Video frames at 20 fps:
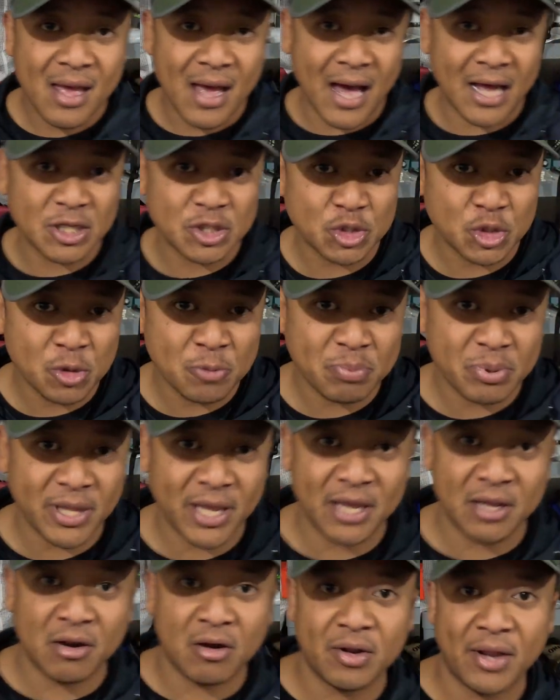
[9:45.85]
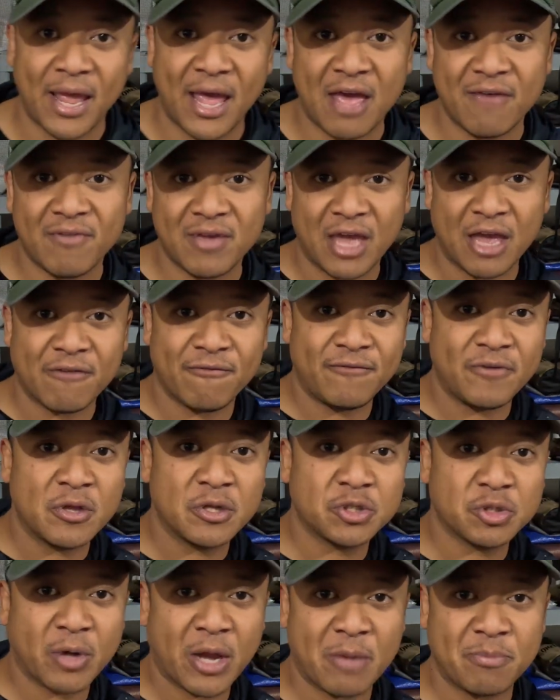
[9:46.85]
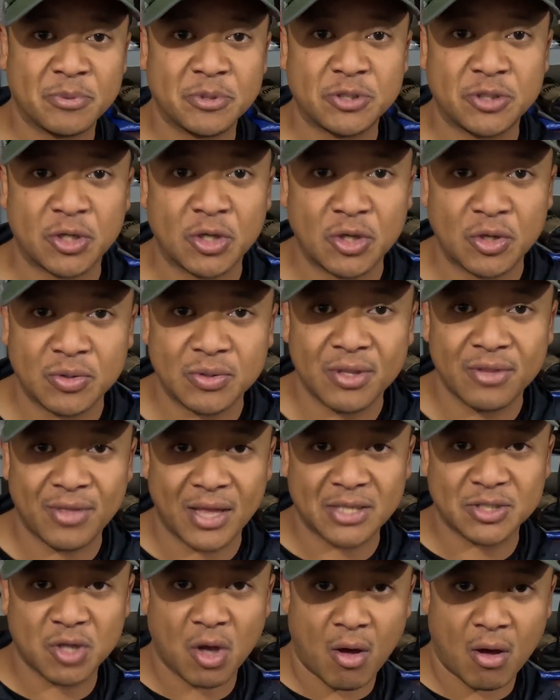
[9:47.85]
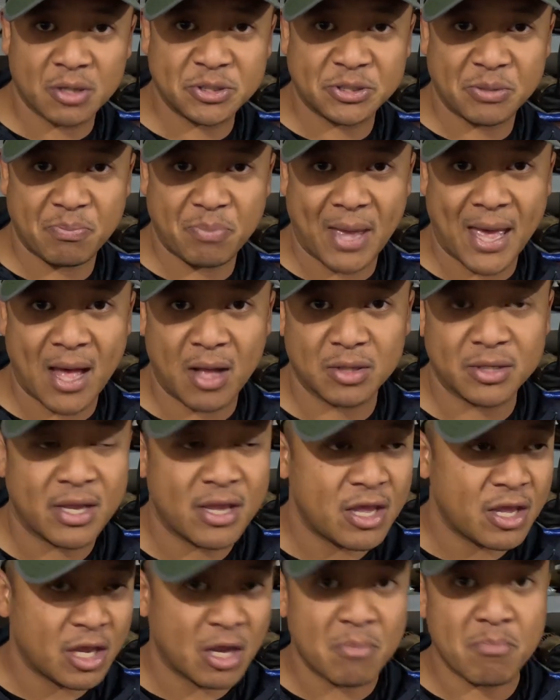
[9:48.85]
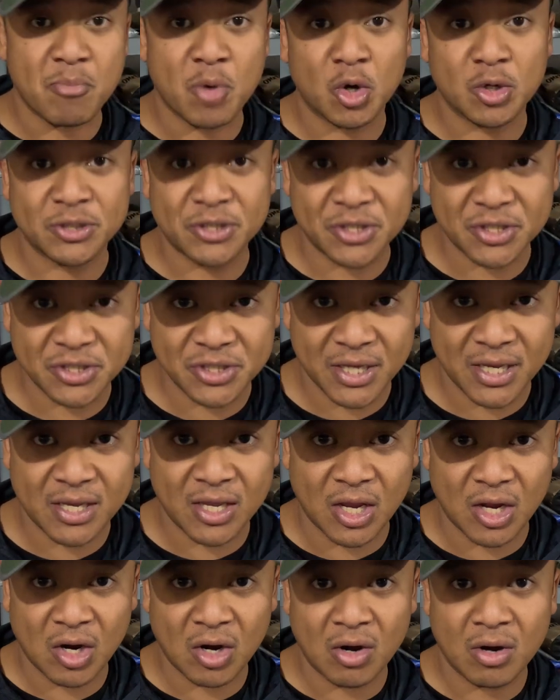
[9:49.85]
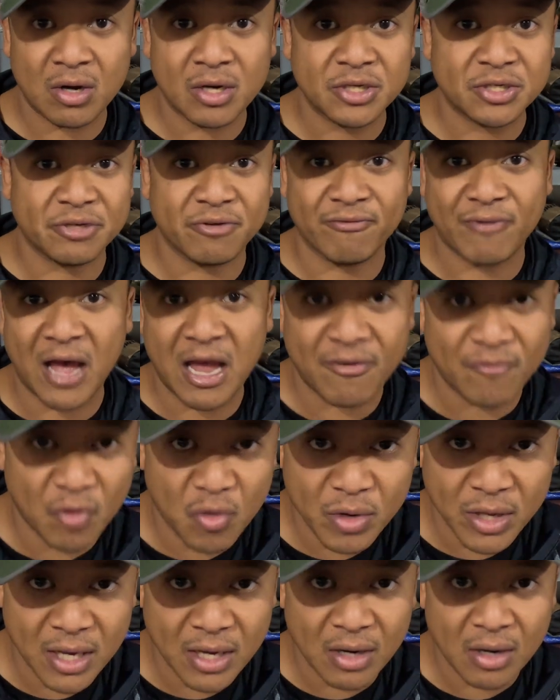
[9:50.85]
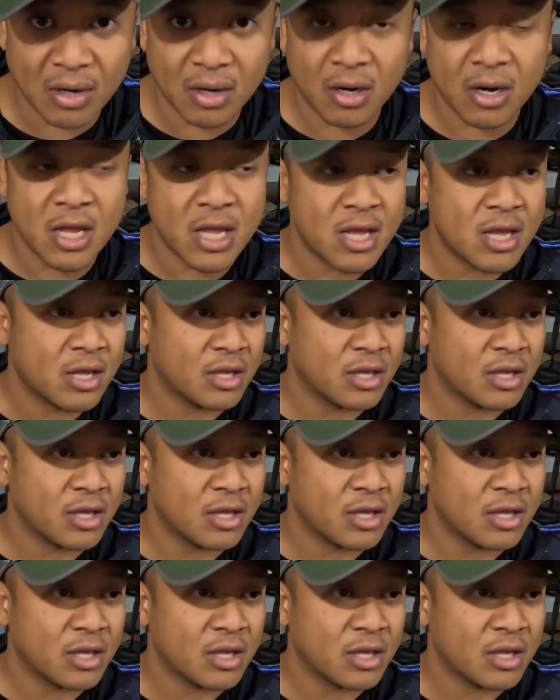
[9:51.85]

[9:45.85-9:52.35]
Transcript: I do plan on having a future episode that talks about emergency gear, survival gear,